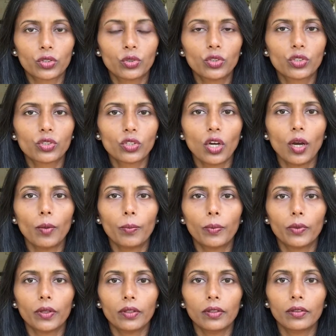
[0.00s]
could stop
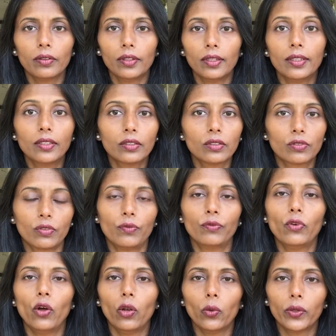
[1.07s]
the Indians from
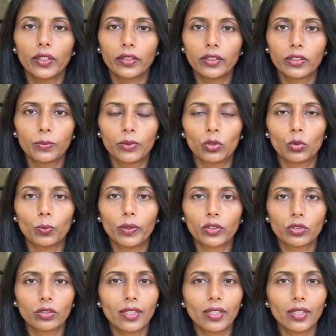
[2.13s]
following these Pitru Paksha.